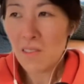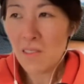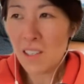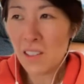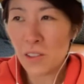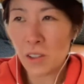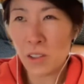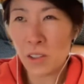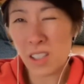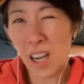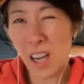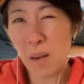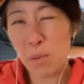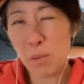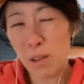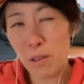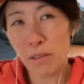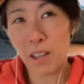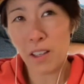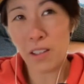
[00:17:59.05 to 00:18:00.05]
So there's a couple
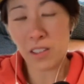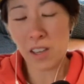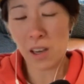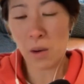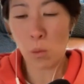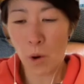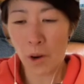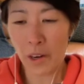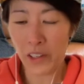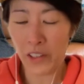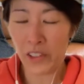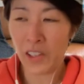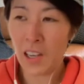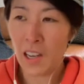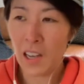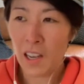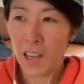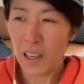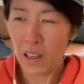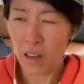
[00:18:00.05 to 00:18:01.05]
of things there. is,
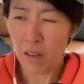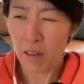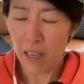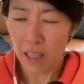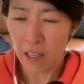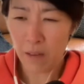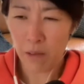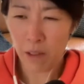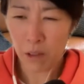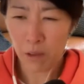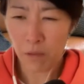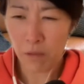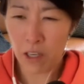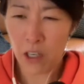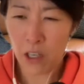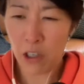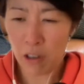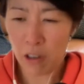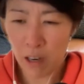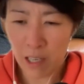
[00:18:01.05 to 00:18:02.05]
they give us
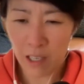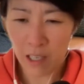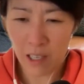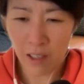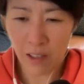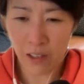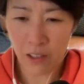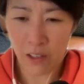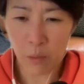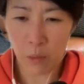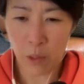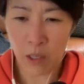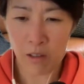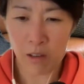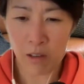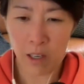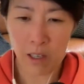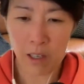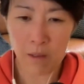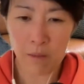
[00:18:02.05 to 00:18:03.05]
feature ideas and we
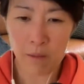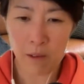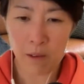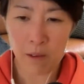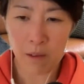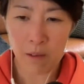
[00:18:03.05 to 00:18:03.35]
try and